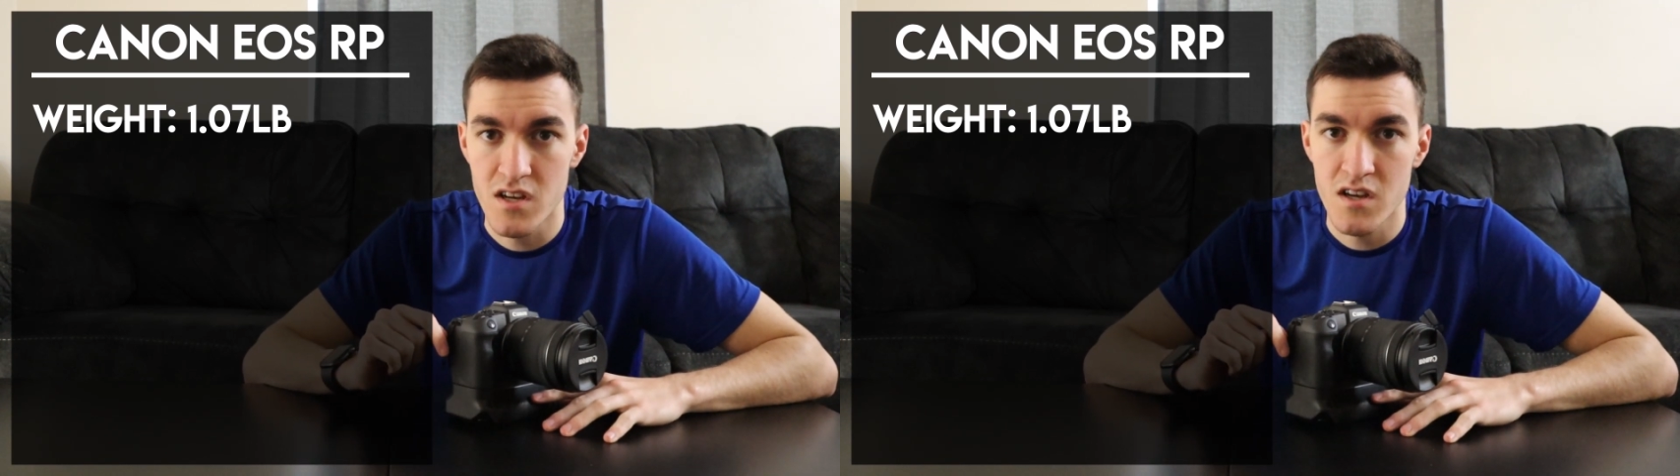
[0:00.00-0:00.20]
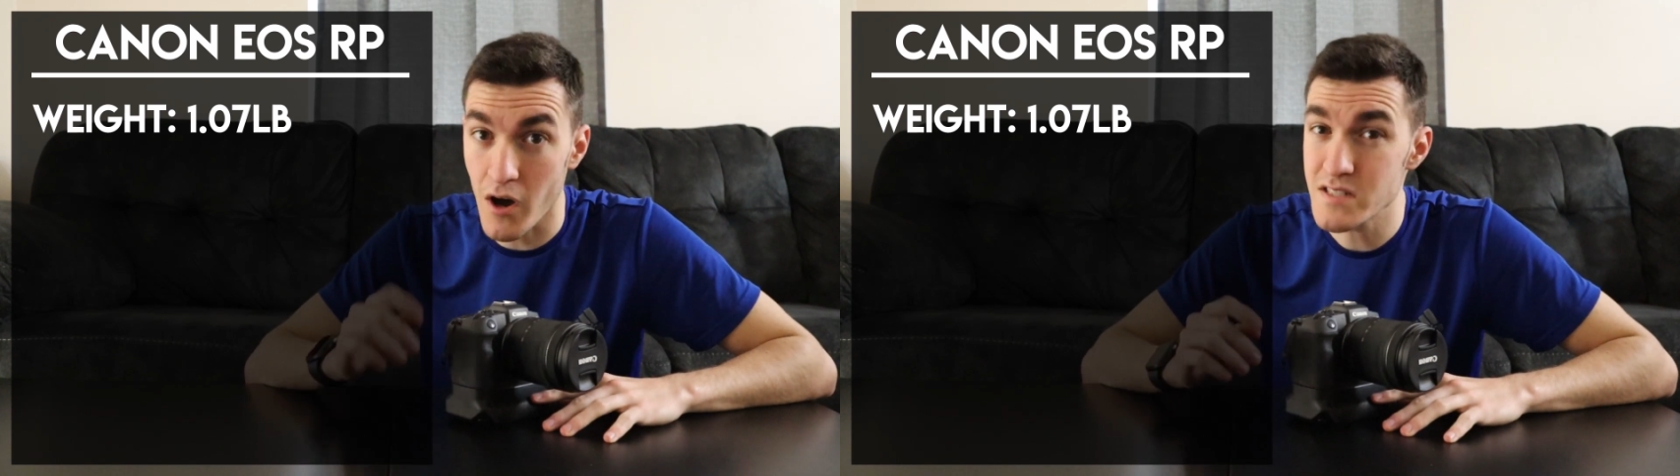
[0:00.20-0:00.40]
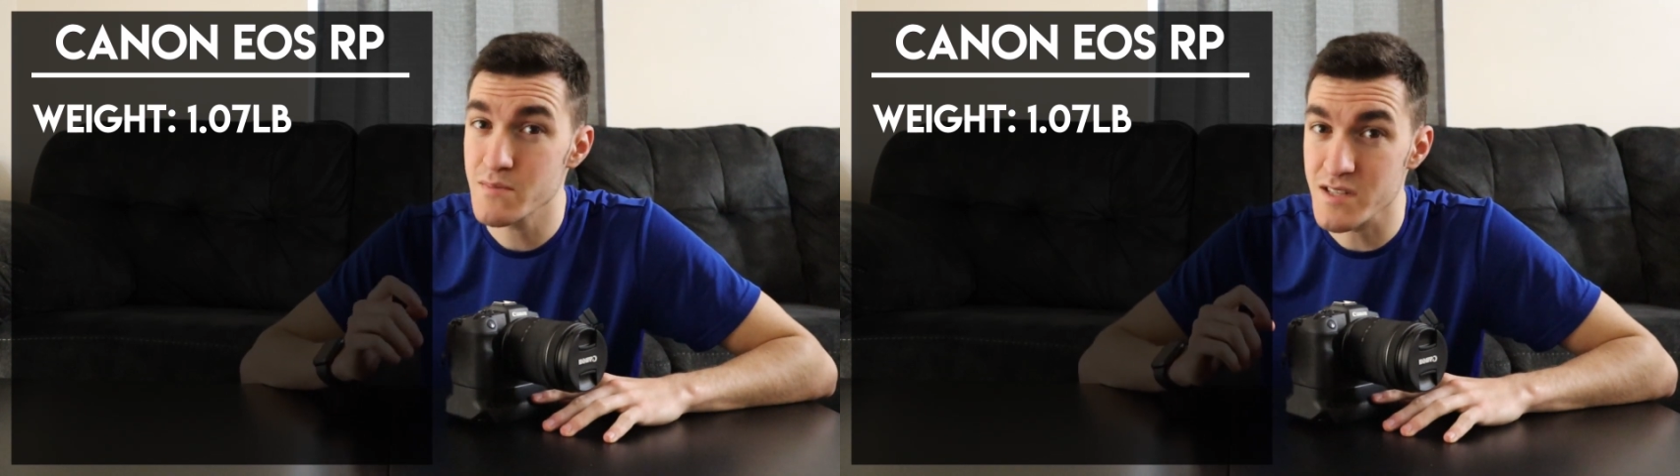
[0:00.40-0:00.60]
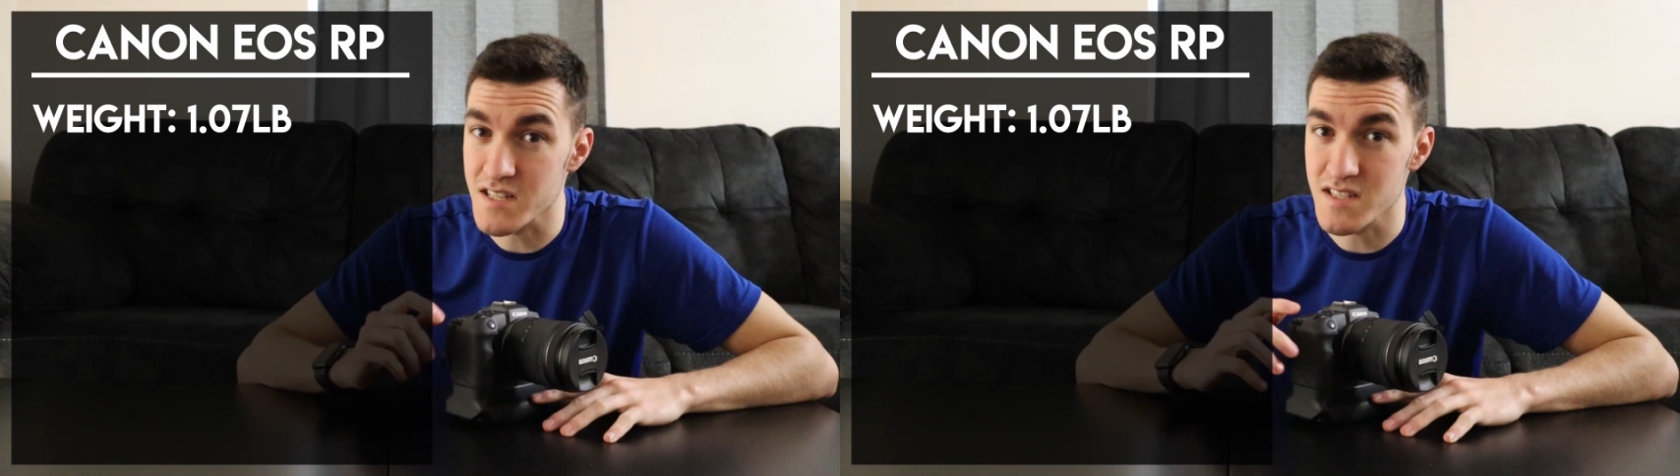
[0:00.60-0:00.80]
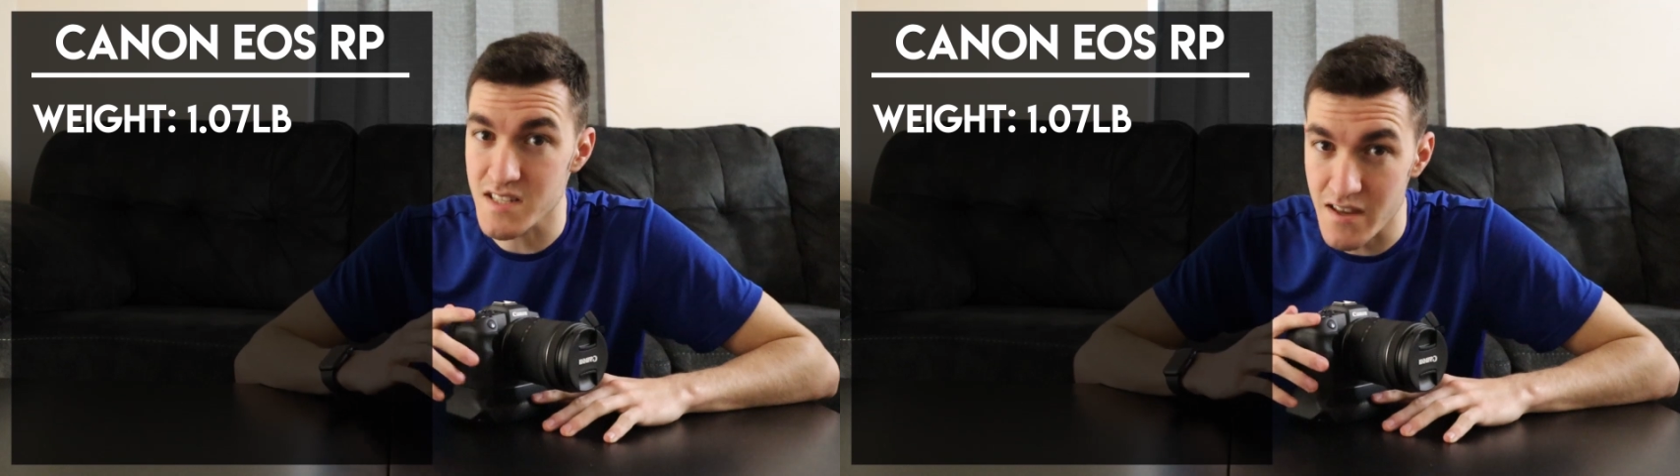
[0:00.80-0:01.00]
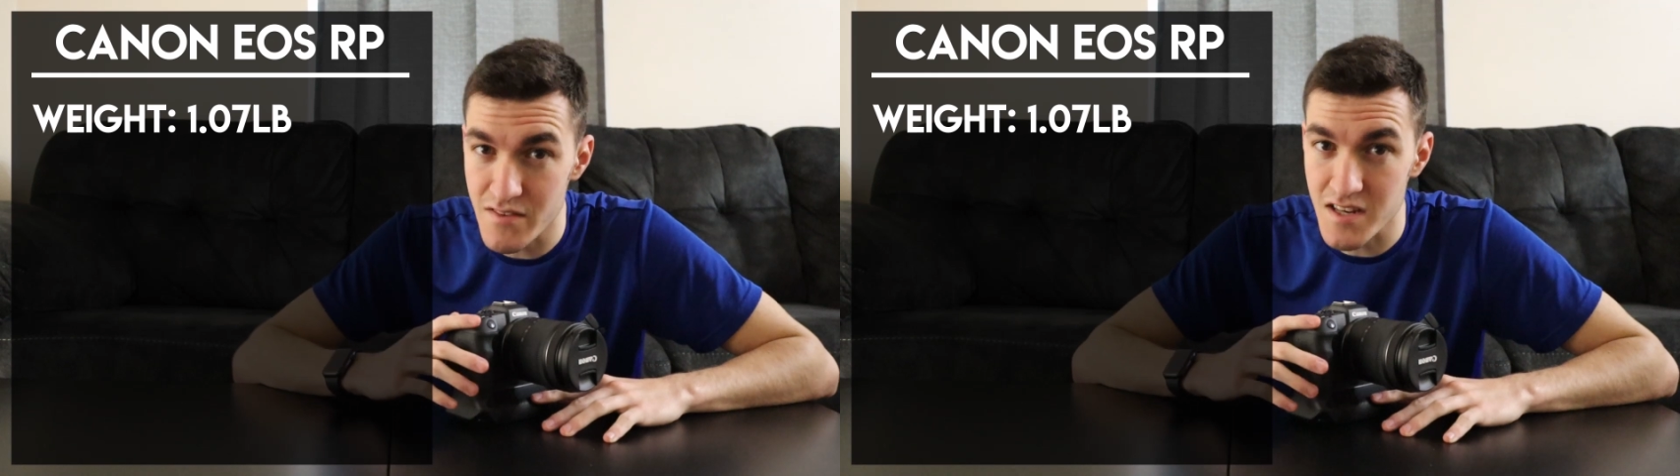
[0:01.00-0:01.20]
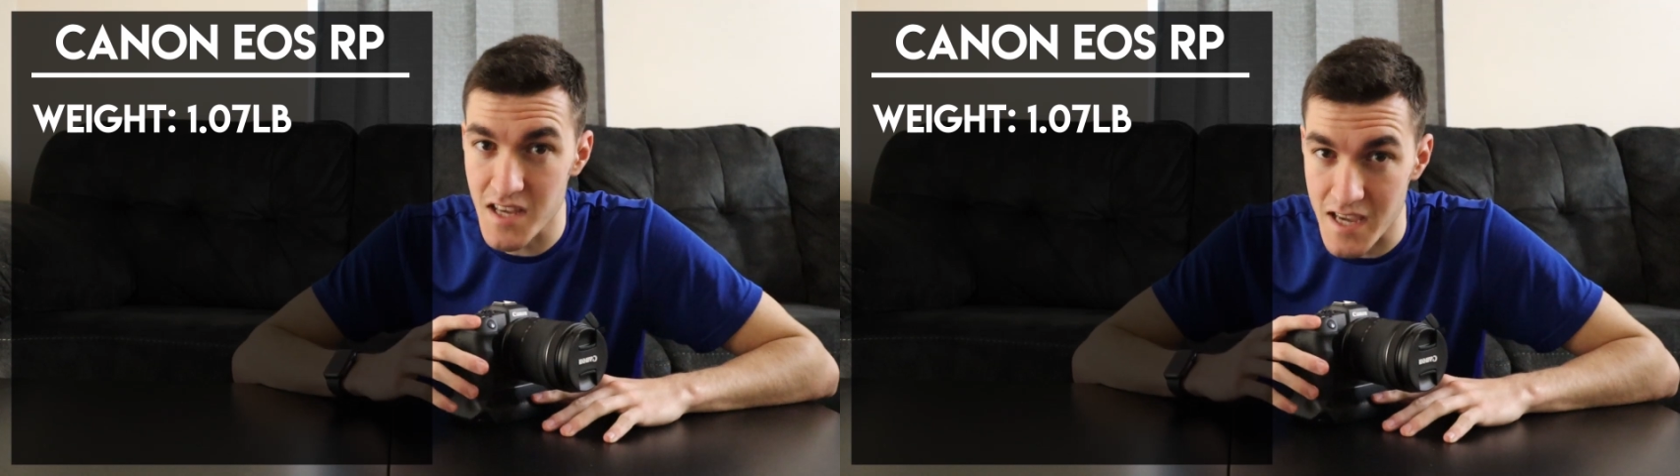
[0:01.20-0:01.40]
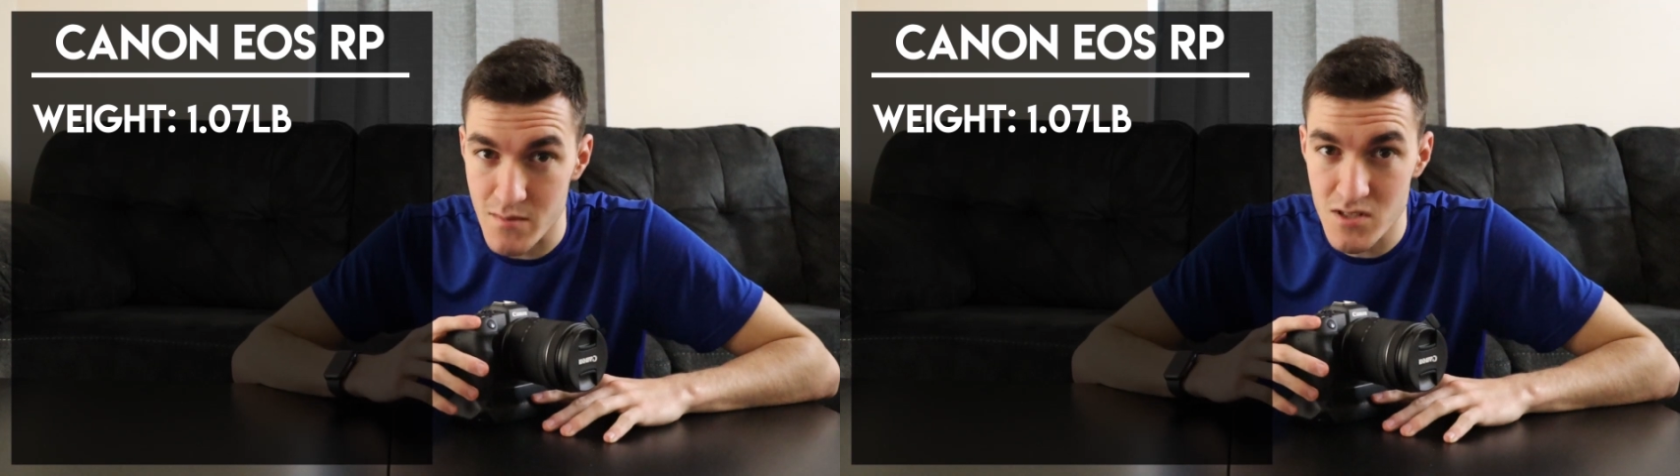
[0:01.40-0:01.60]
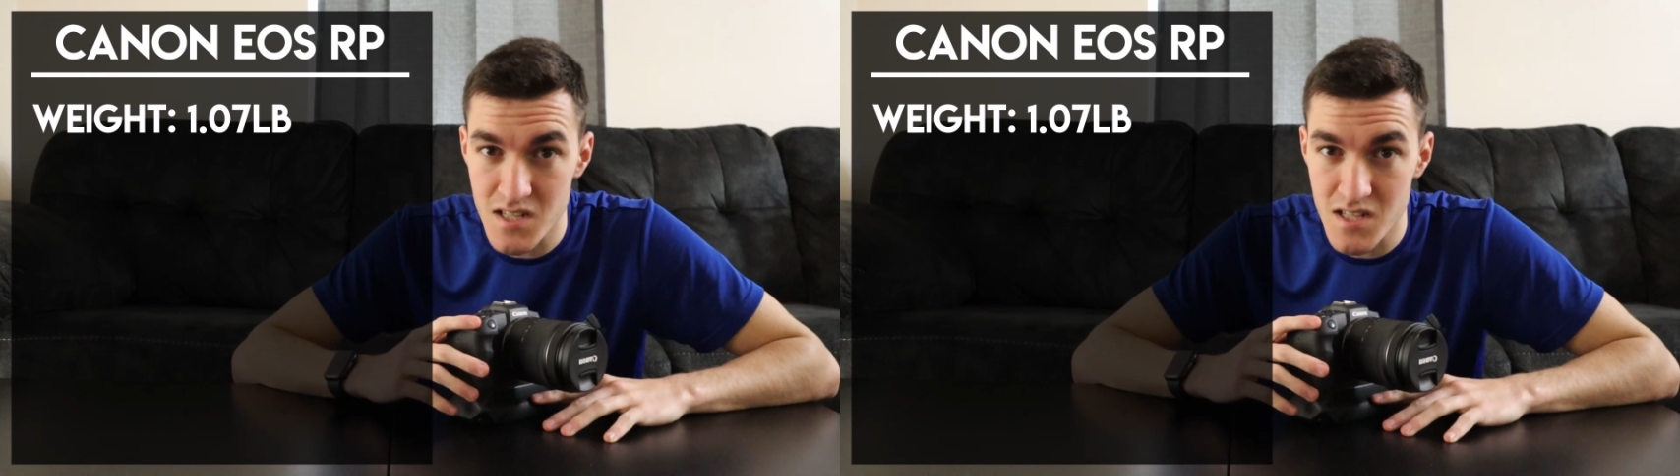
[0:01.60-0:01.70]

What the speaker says: possibly 7 cameras